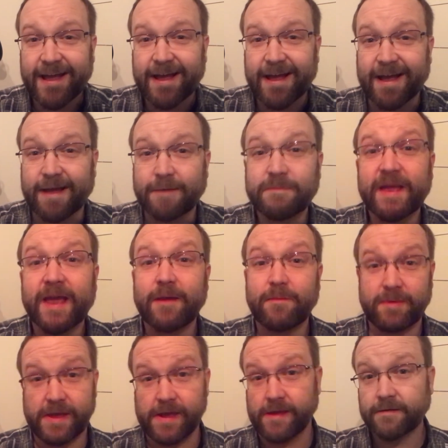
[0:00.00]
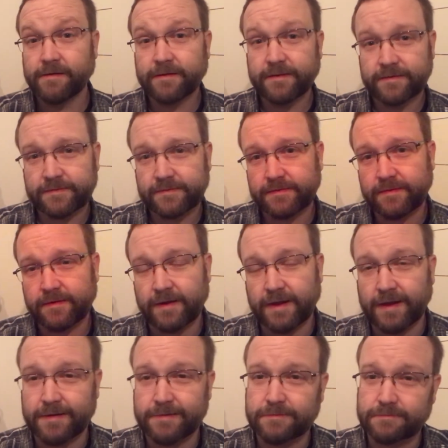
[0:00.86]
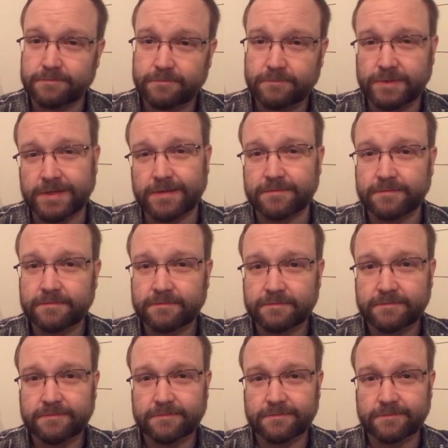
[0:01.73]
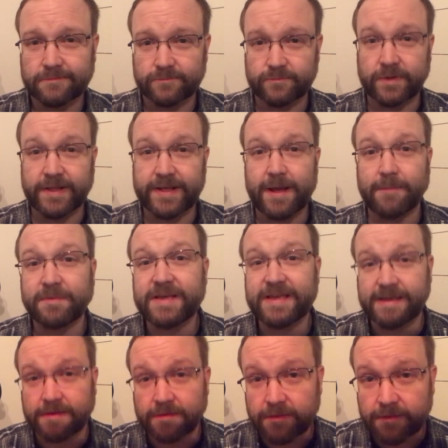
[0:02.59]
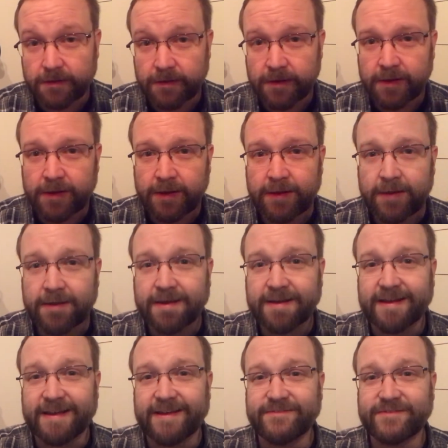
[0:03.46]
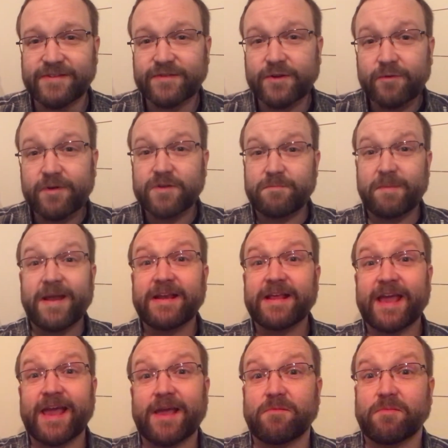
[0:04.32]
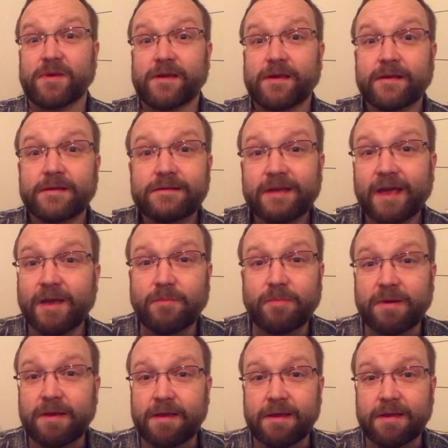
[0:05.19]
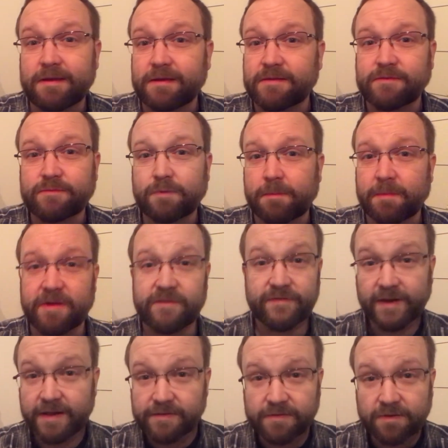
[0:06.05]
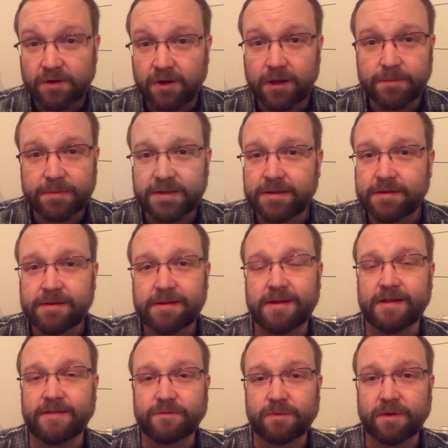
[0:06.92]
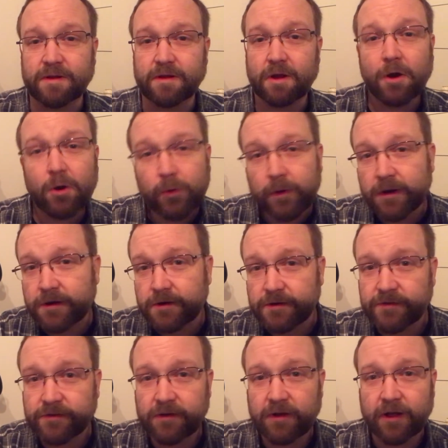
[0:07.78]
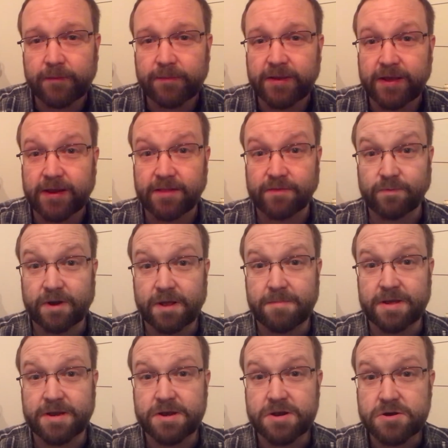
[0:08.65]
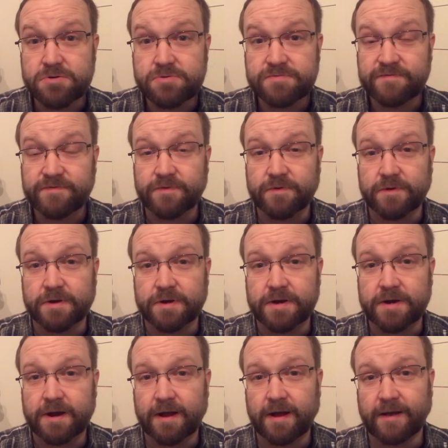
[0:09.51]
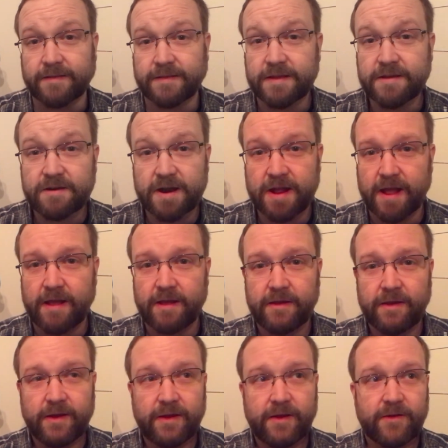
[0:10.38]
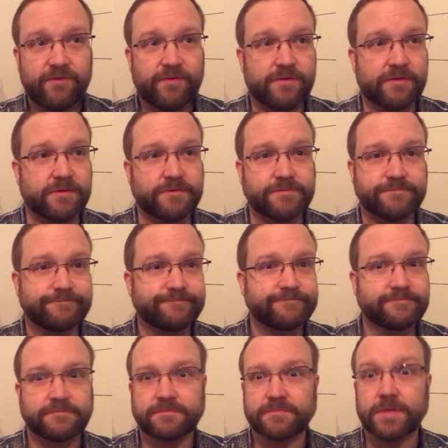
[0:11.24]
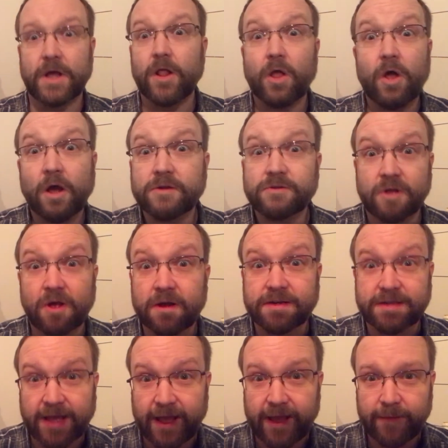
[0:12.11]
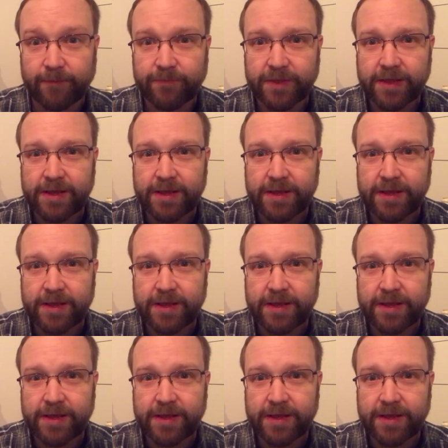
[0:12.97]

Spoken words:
I'm KP. Oh, well, really I'm Keith. I've just always been KP. KP is what my friends call me, it's what coworkers call me, and it's what I've been known for on the internet for a long, long time.